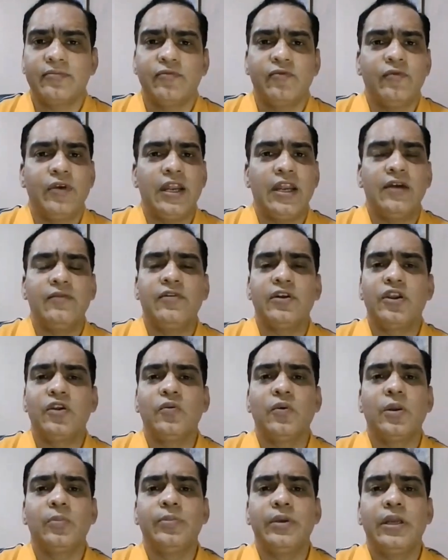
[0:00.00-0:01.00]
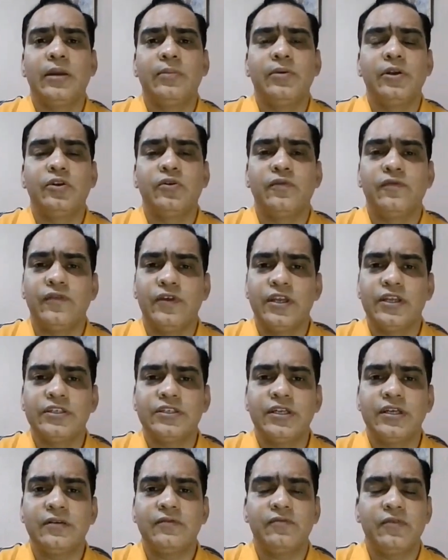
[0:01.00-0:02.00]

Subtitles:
whenever you will be able to finish it,